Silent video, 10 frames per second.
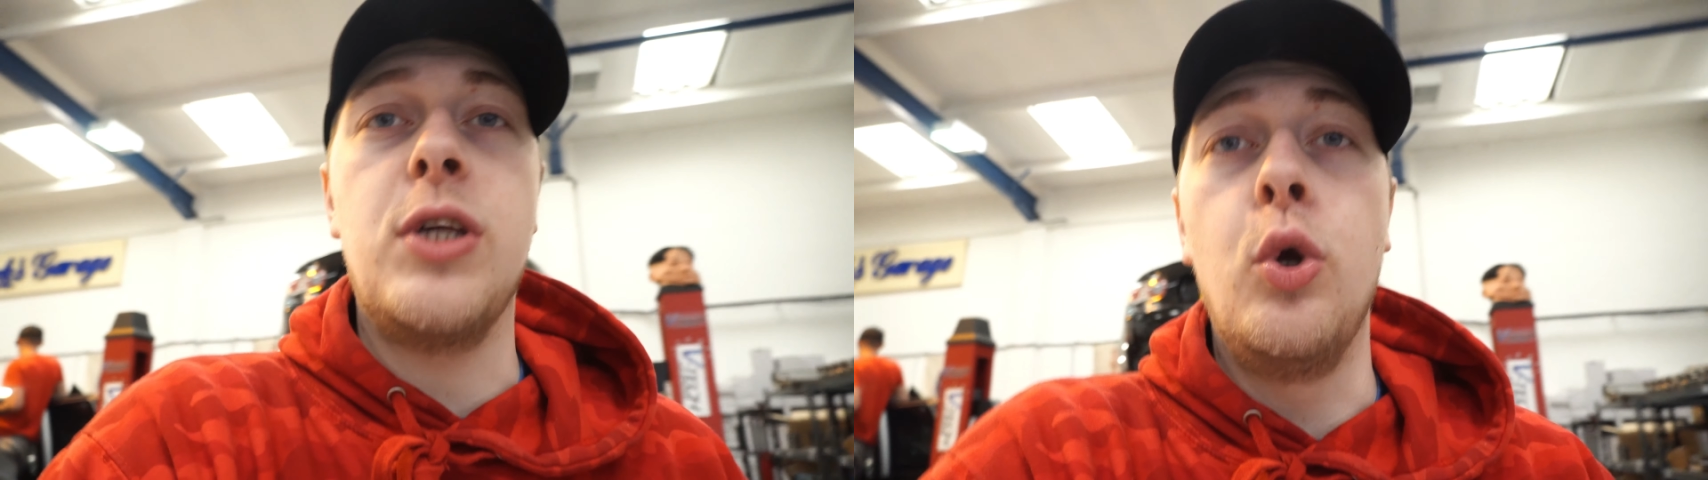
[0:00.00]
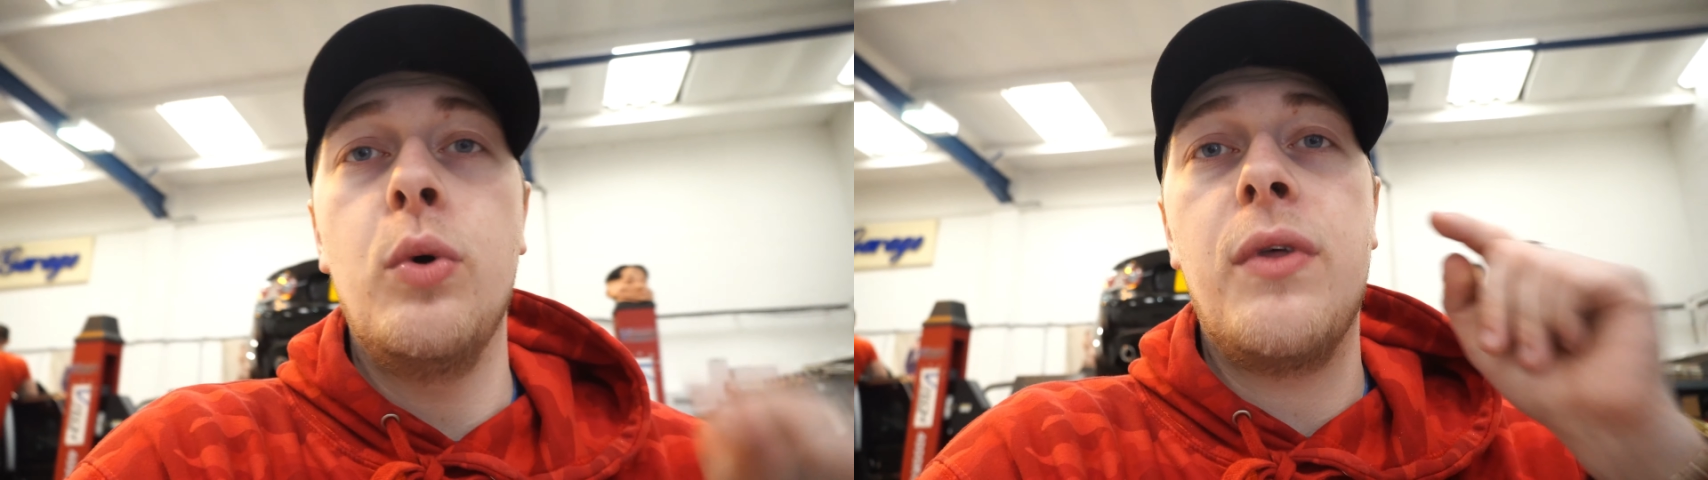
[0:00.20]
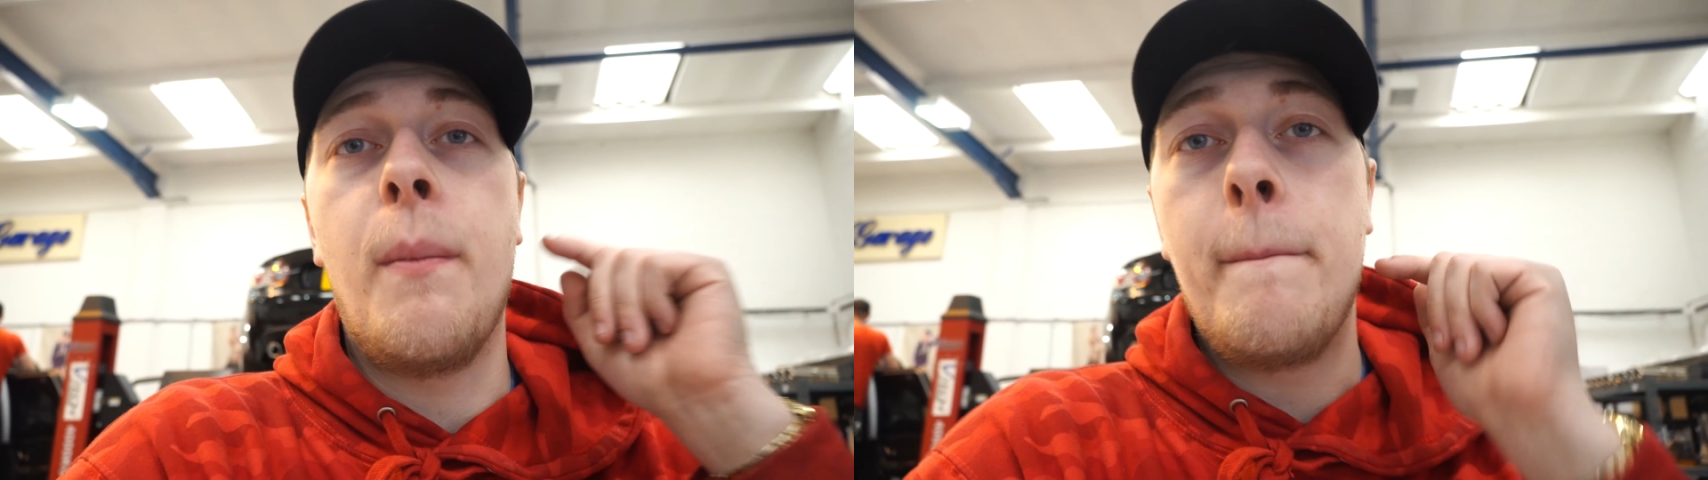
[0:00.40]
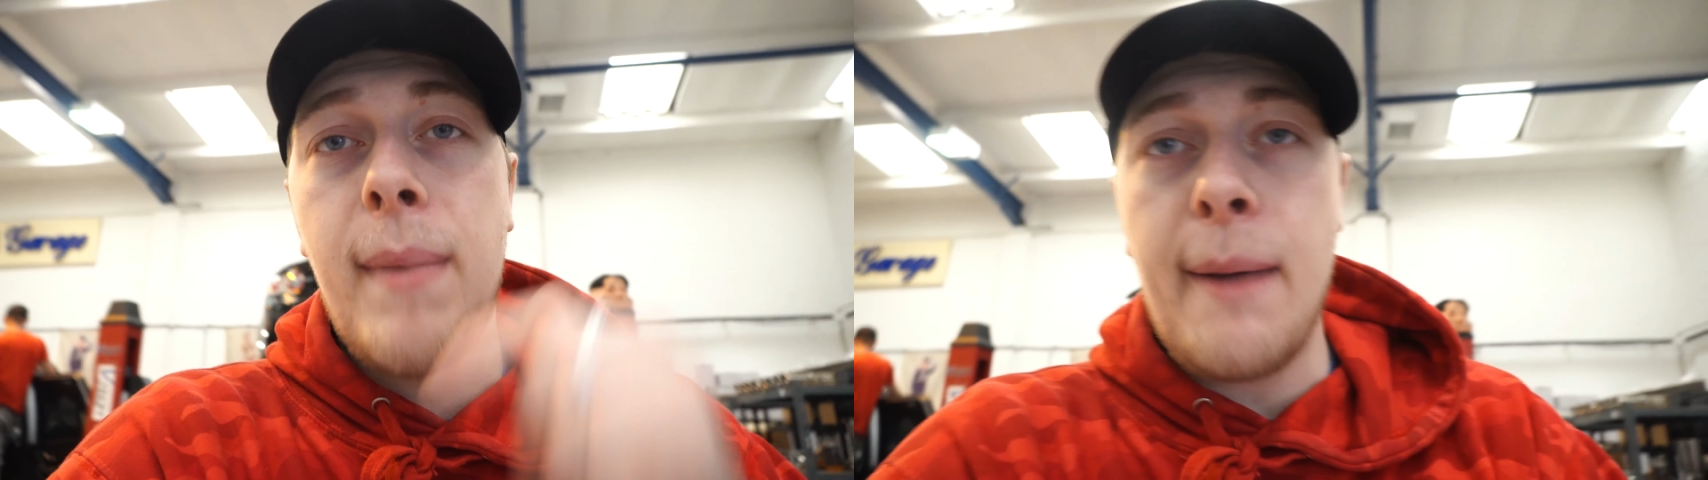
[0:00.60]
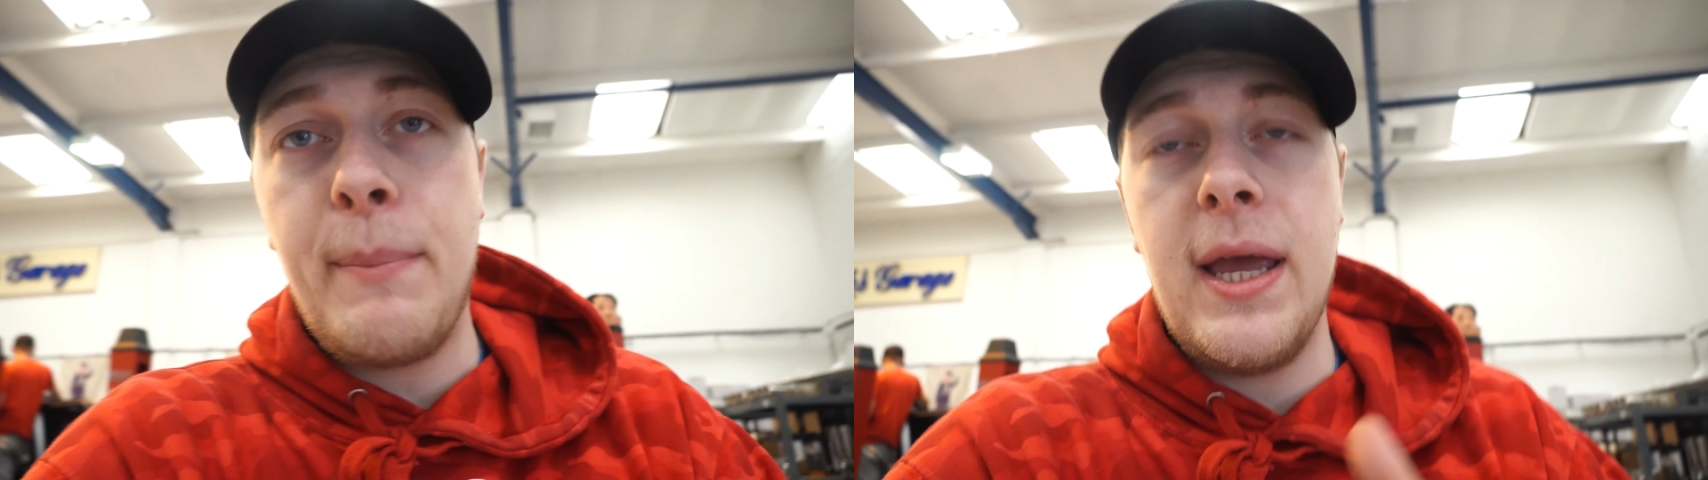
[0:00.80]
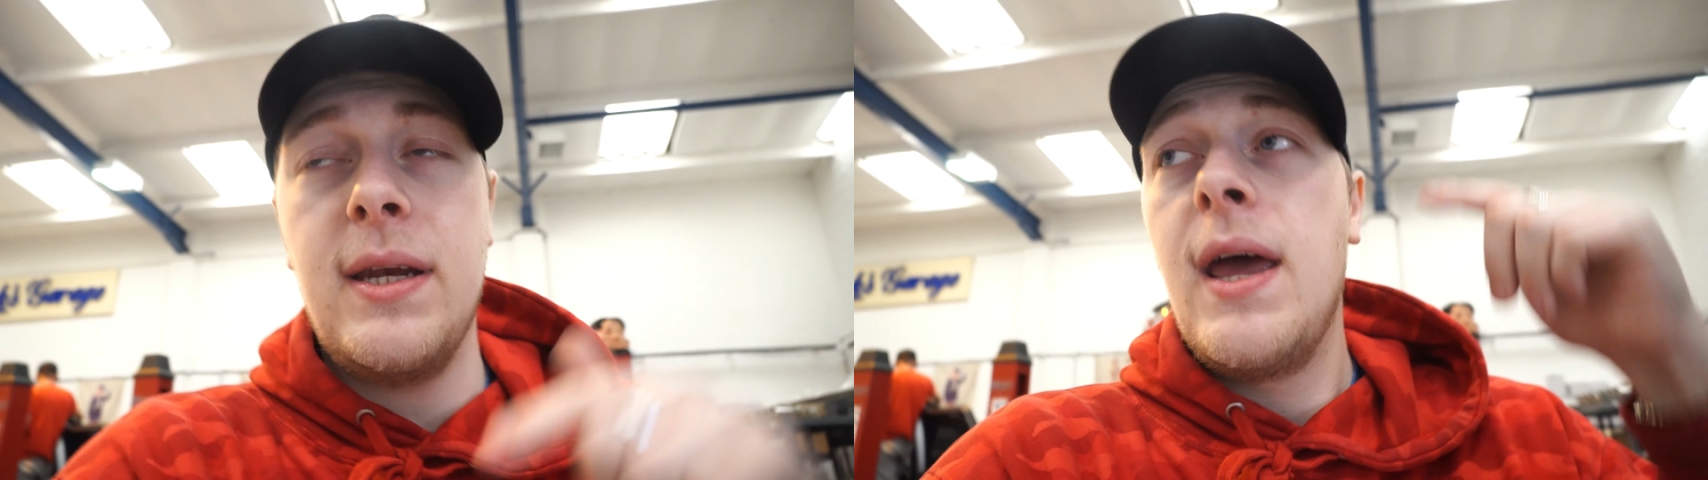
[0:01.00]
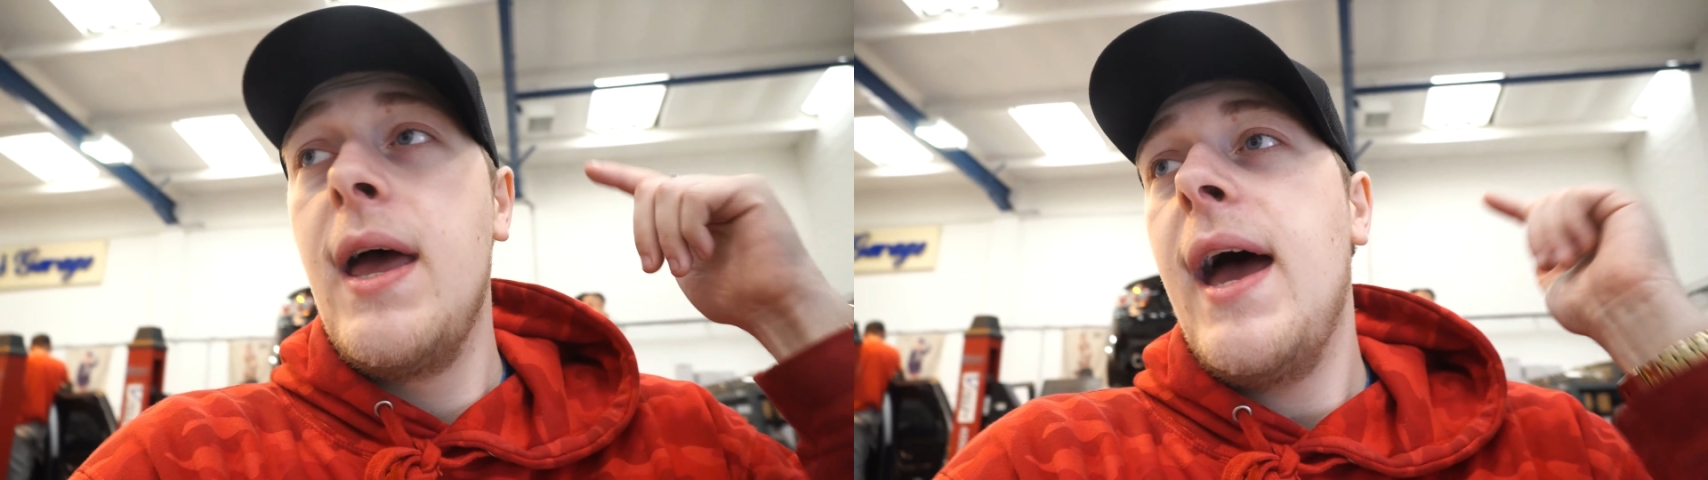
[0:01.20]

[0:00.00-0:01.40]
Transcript: to the mapping